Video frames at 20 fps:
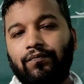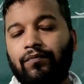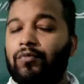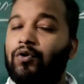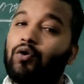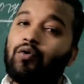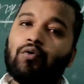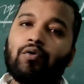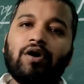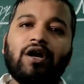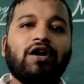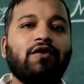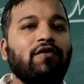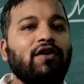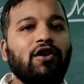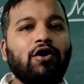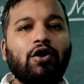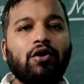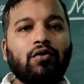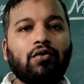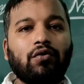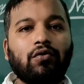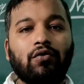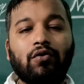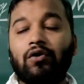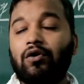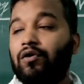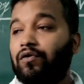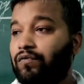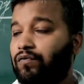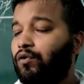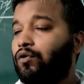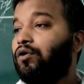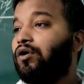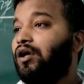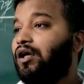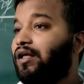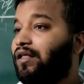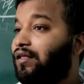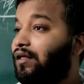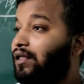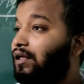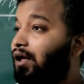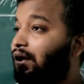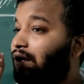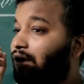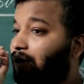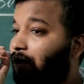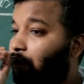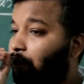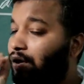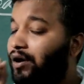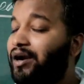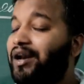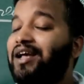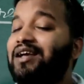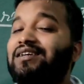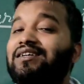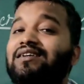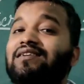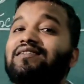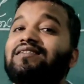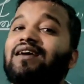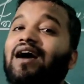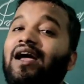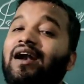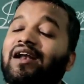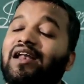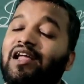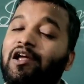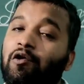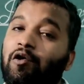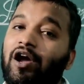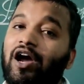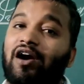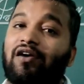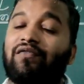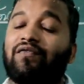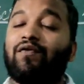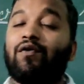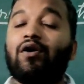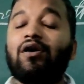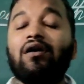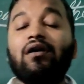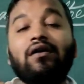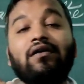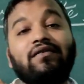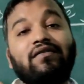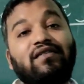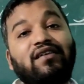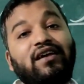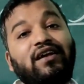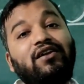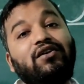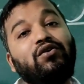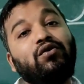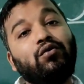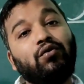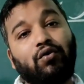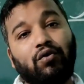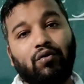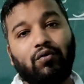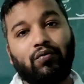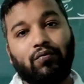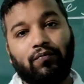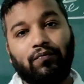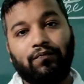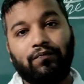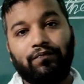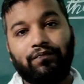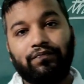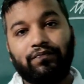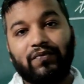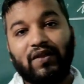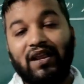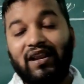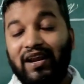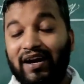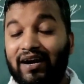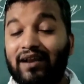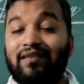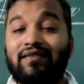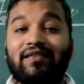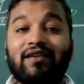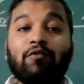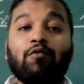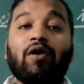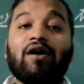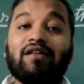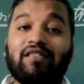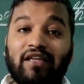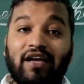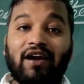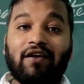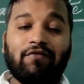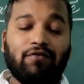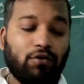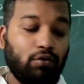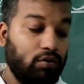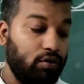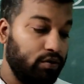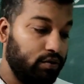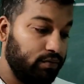No, it will not grow. So conditions are required for seed to grow. Let us see what they have told.